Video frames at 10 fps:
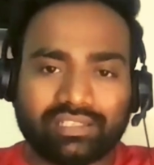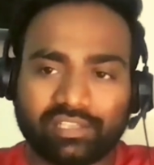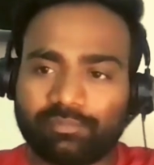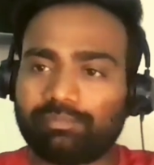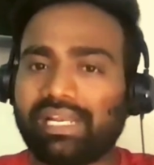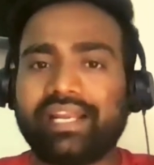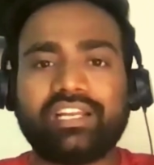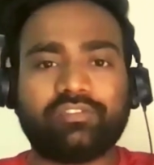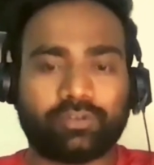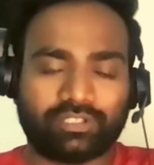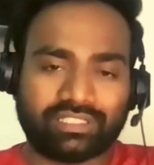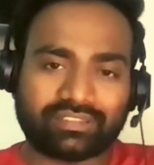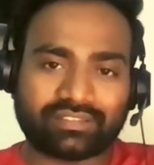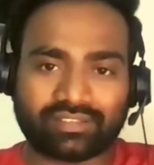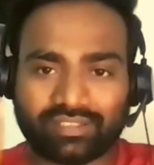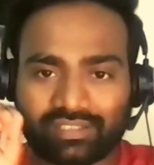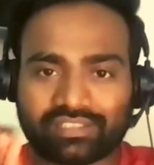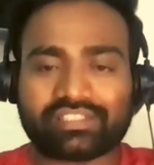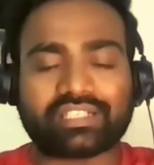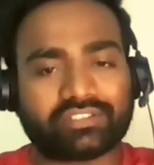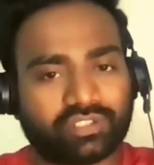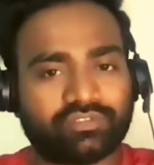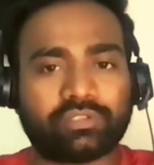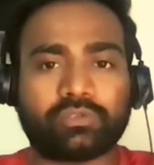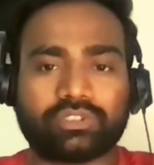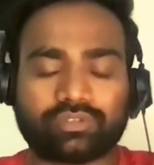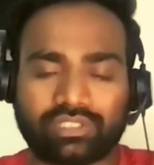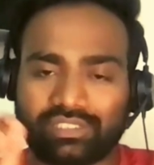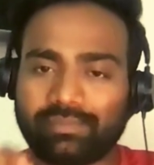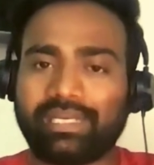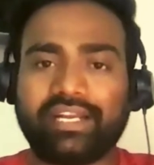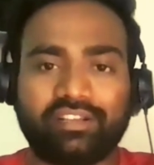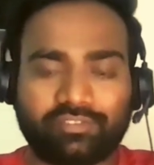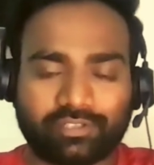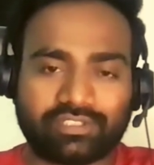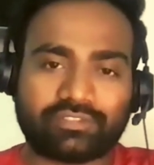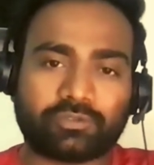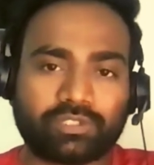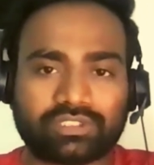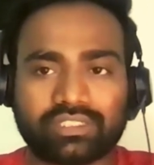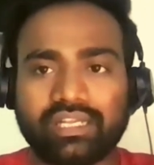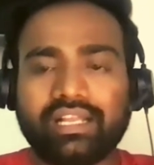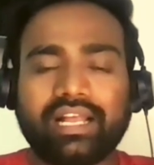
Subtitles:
they blindly follow this structure of the course, or they blindly follow this course,